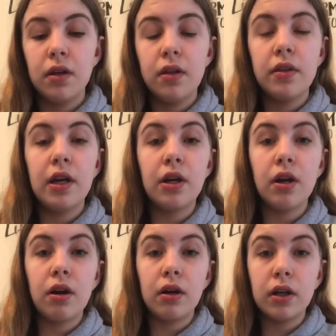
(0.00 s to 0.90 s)
there
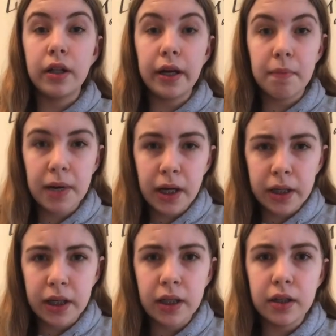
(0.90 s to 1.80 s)
are like
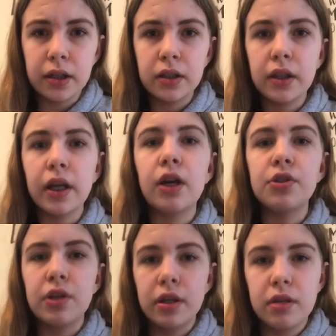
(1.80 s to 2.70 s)
American, like
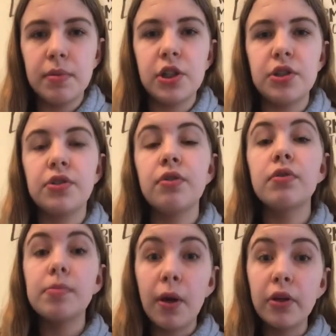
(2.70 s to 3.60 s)
Australian budgies, so
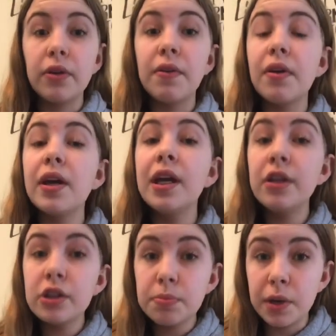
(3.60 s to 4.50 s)
smaller.
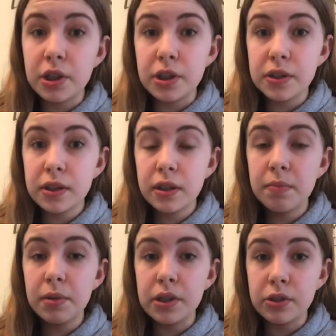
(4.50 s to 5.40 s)
English budgies can
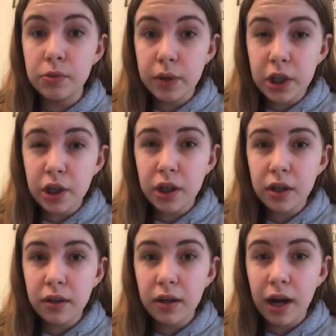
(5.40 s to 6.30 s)
be sweeter,
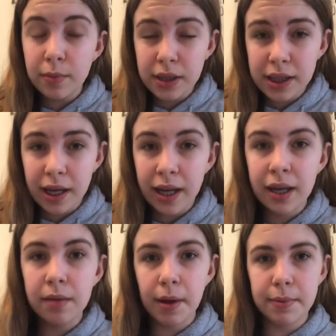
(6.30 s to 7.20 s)
I would say,
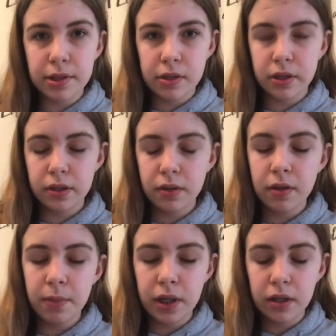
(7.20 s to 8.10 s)
in my personal
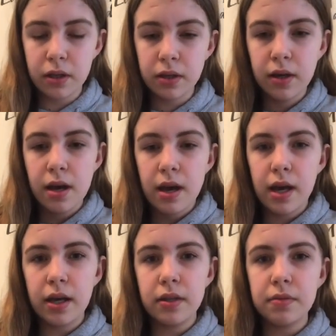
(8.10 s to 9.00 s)
opinion
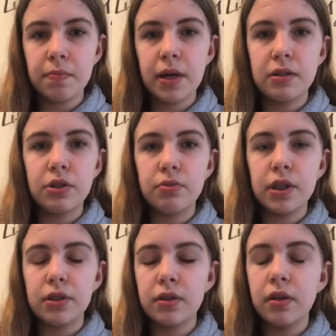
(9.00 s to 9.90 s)
and my
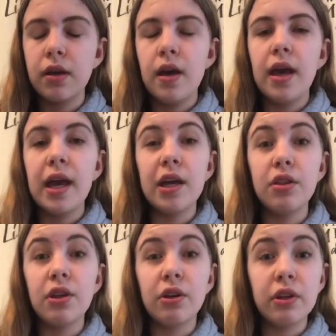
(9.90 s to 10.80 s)
situation, and
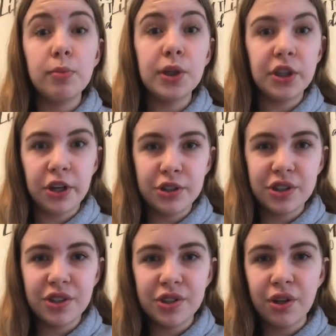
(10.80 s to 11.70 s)
they're a little bit
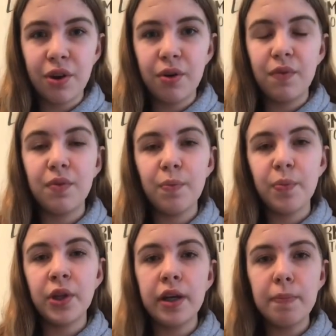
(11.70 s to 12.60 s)
larger. So
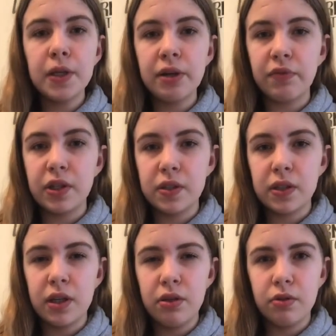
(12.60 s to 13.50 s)
look up the difference
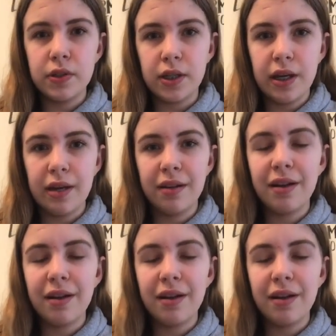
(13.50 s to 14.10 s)
and you'll see.